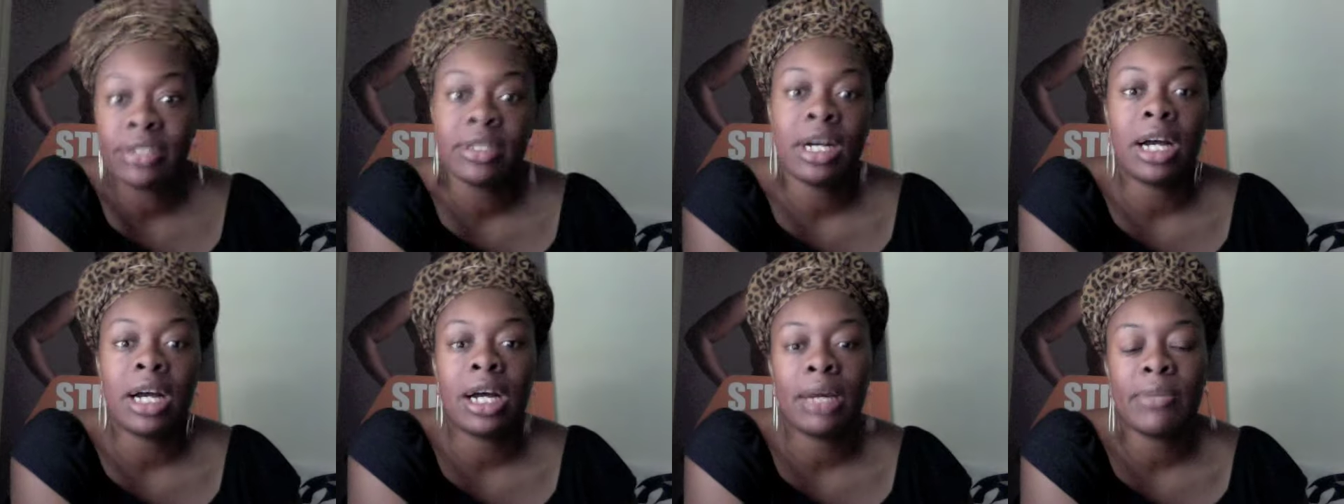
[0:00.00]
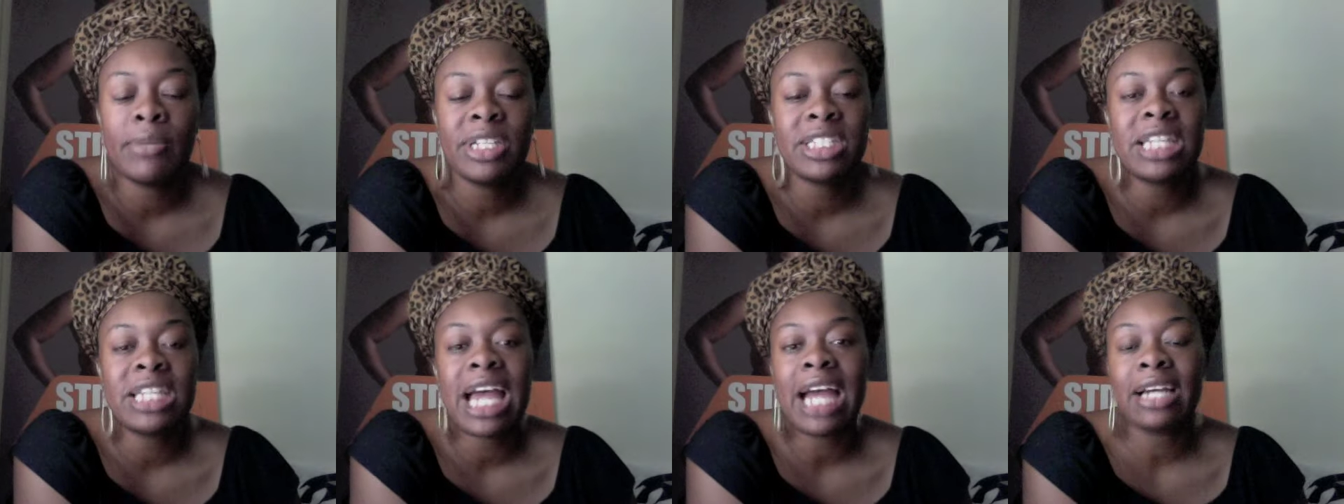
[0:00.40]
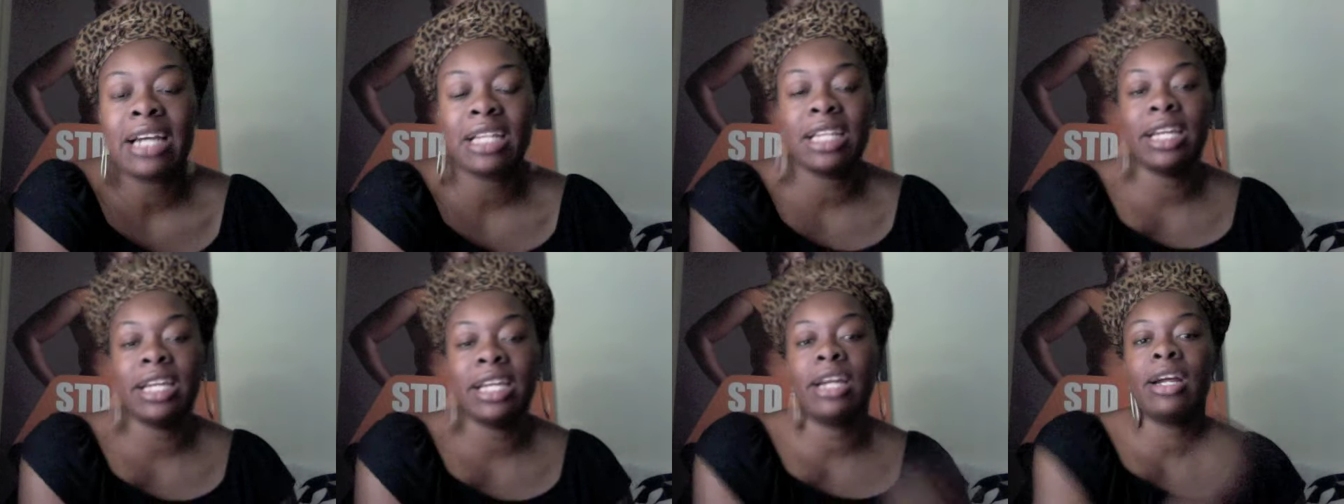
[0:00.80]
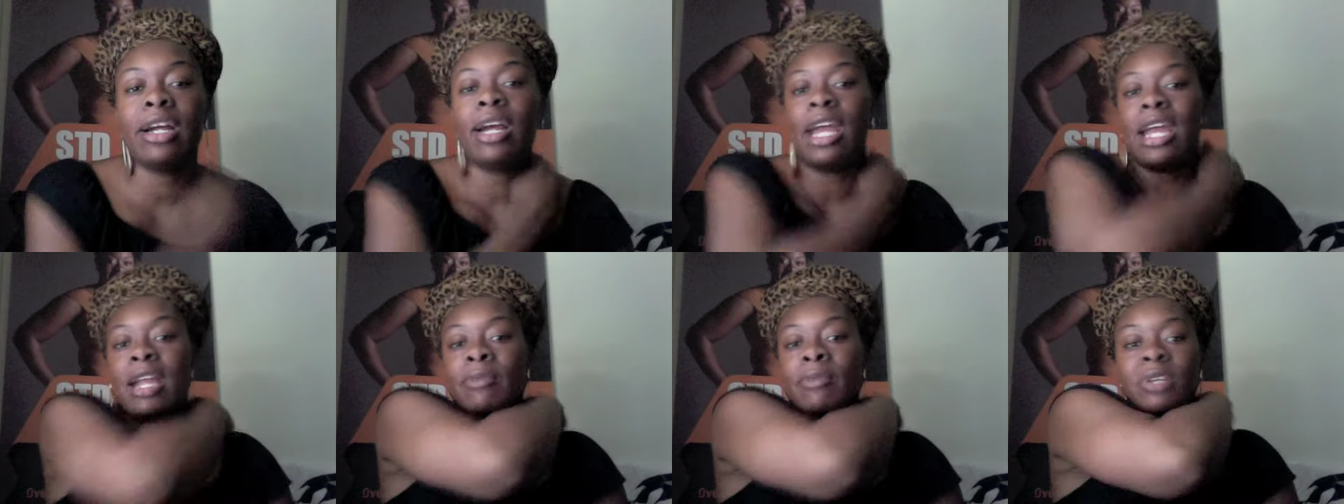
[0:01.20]
It's not clear,
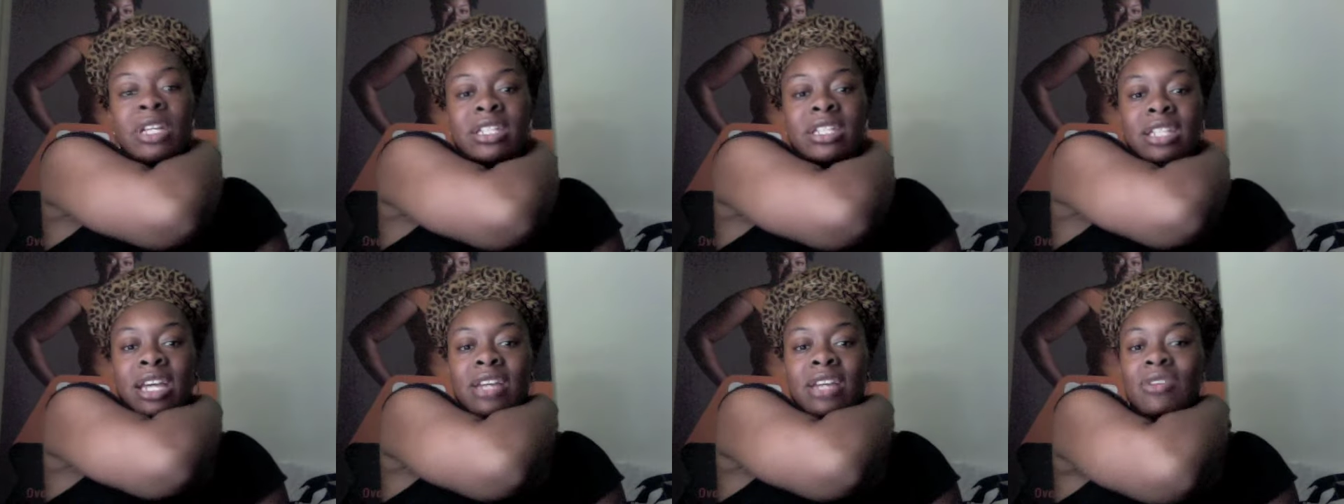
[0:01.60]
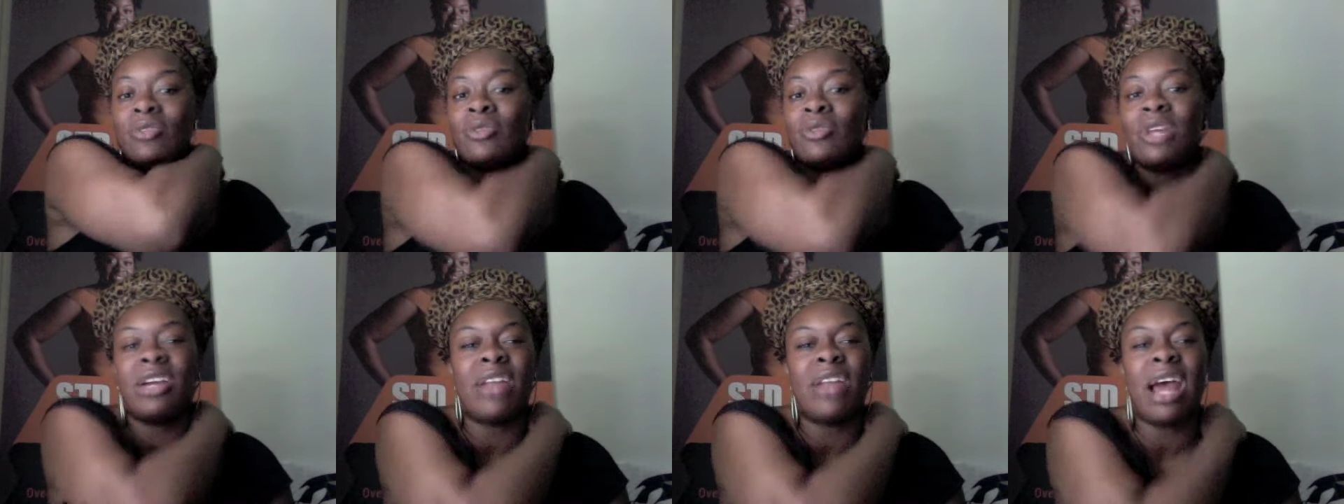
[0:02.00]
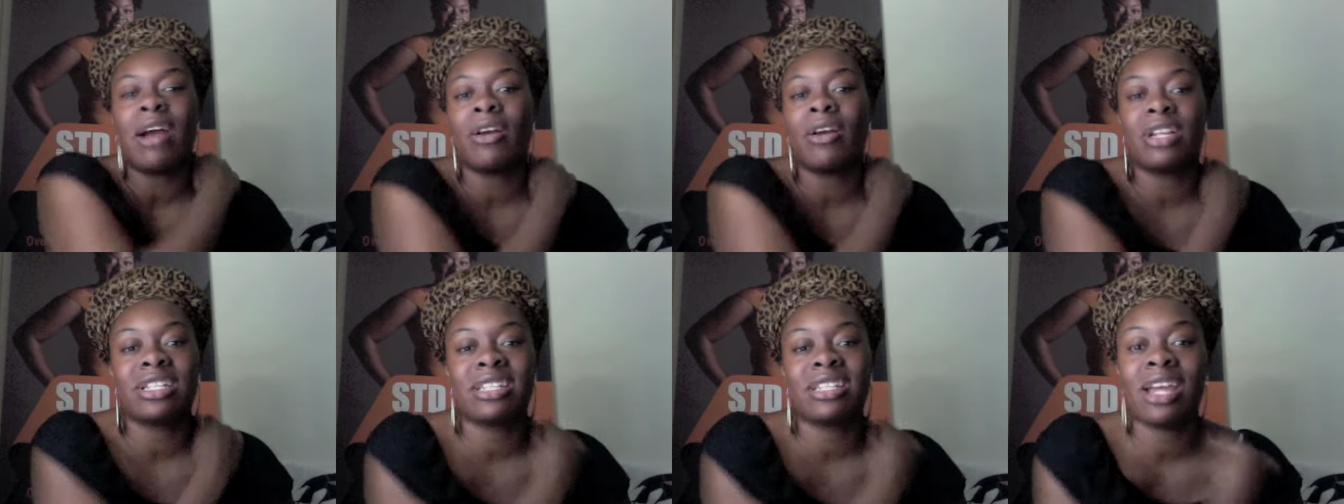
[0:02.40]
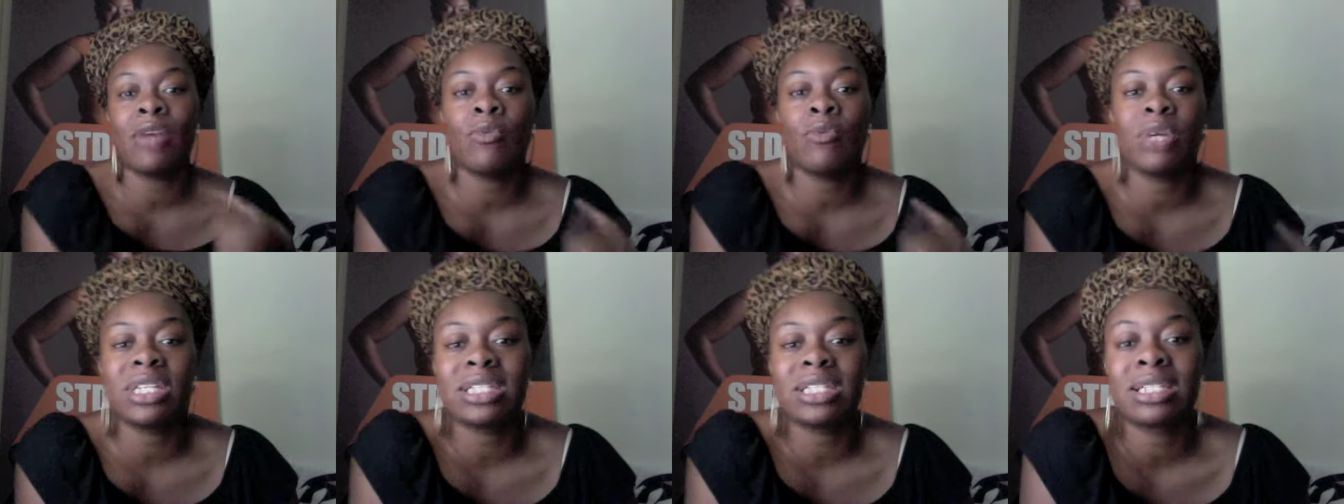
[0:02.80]
and I'm going to tell you, they're not going to say
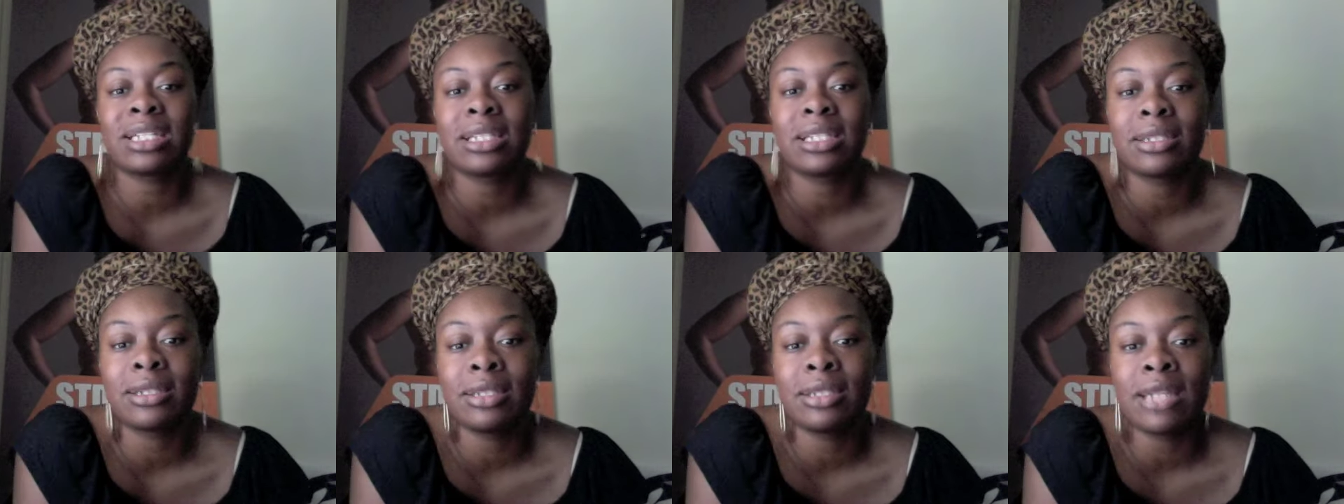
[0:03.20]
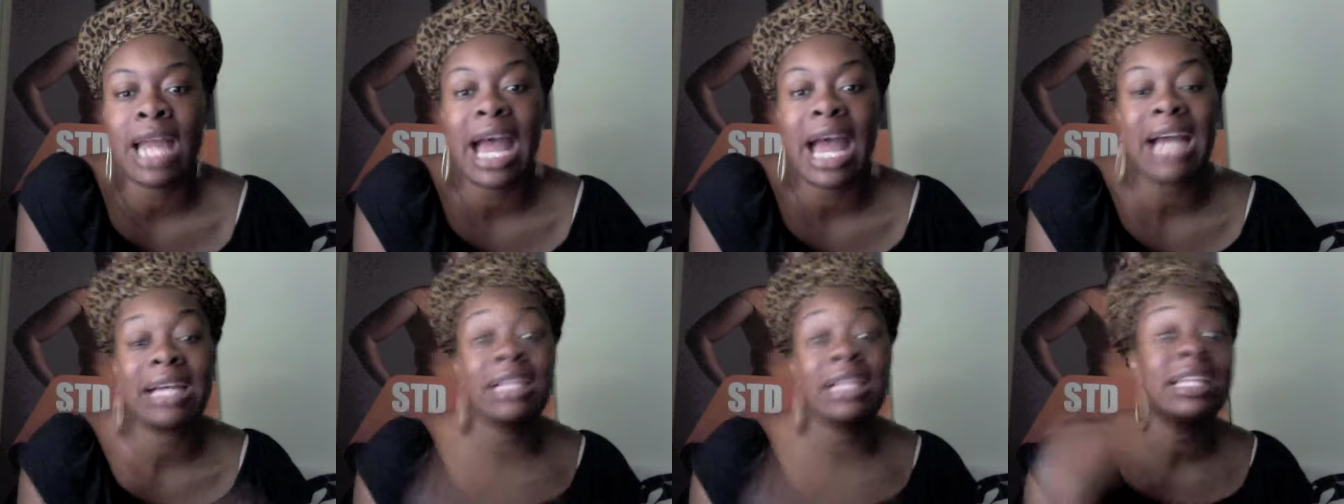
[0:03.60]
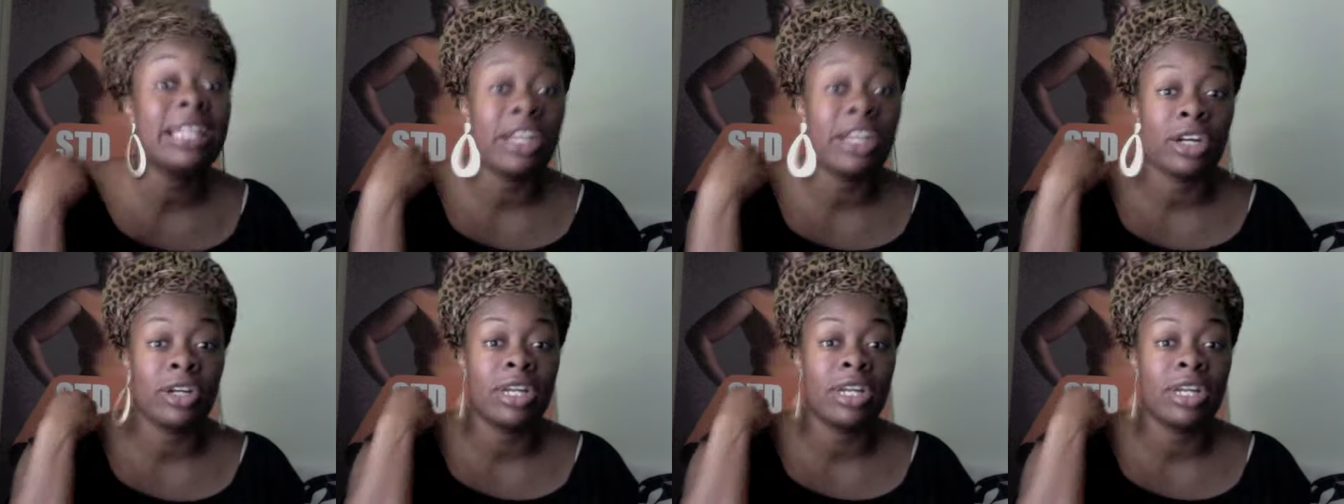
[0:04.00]
what's not clear,